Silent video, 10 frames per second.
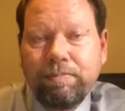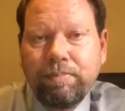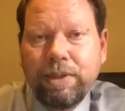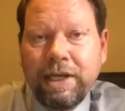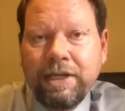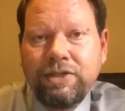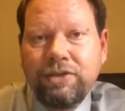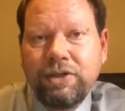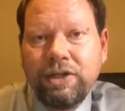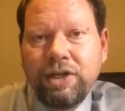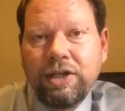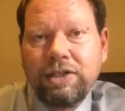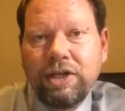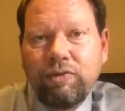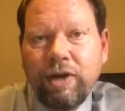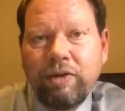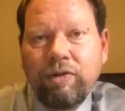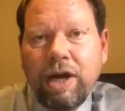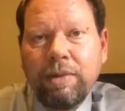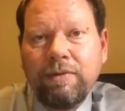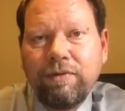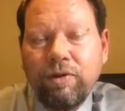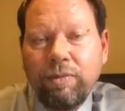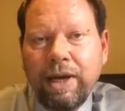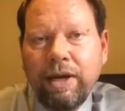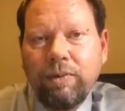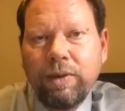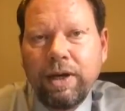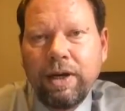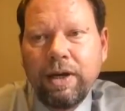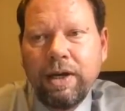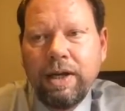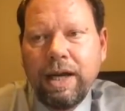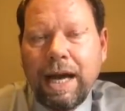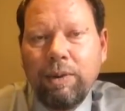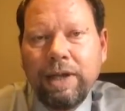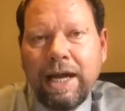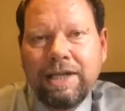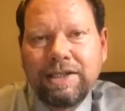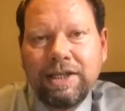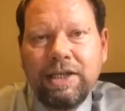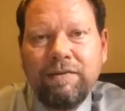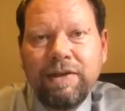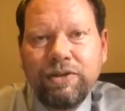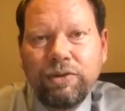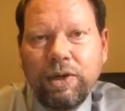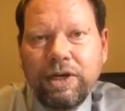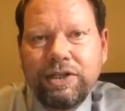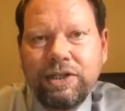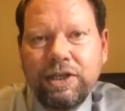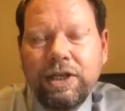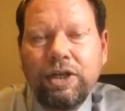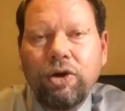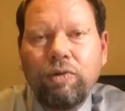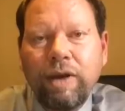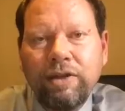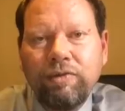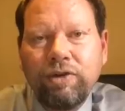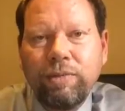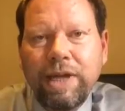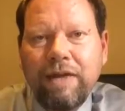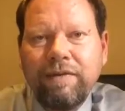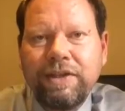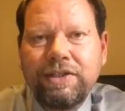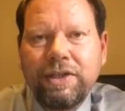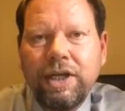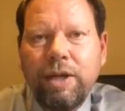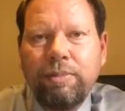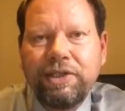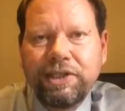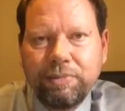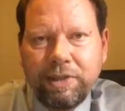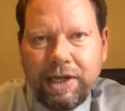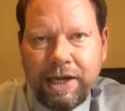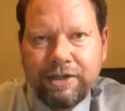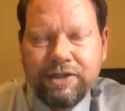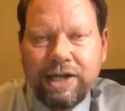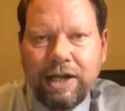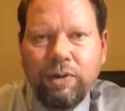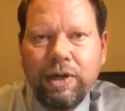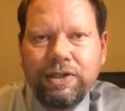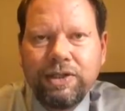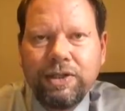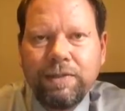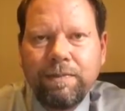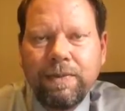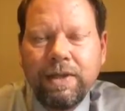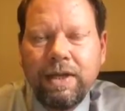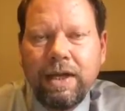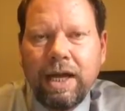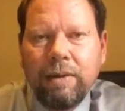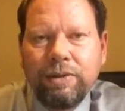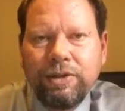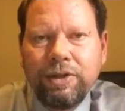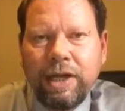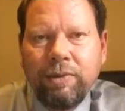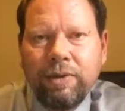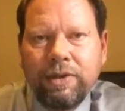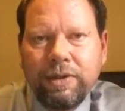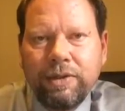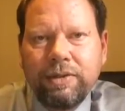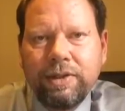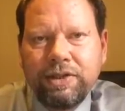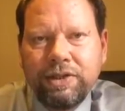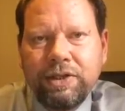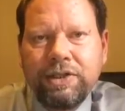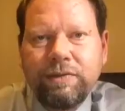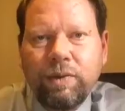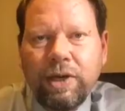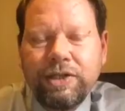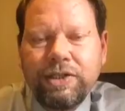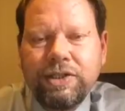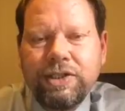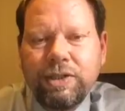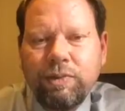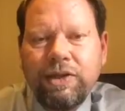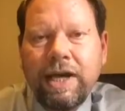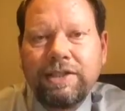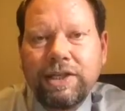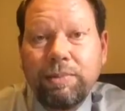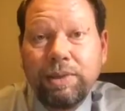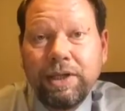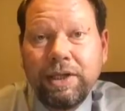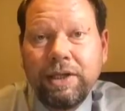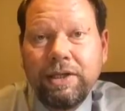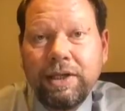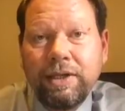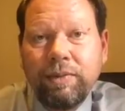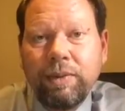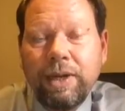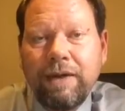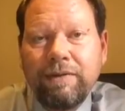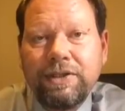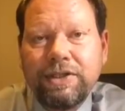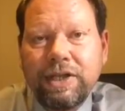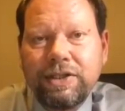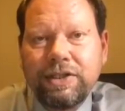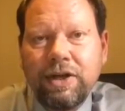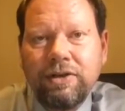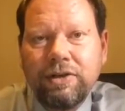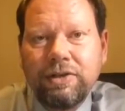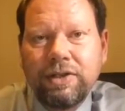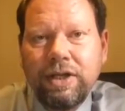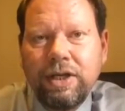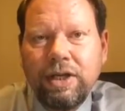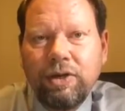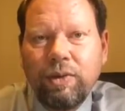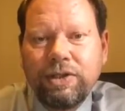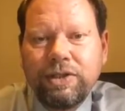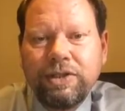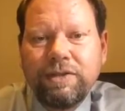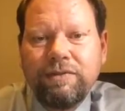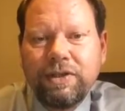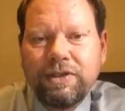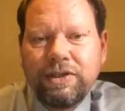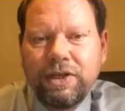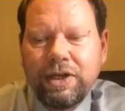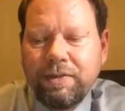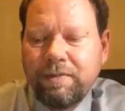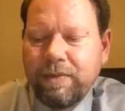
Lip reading: plan to conduct in a round-robin format, where I will ask an individual question and then go around the room and have each participant answer that question. I will do that with a series of questions, and when that's completed, then we will have a discussion on those questions if necessary.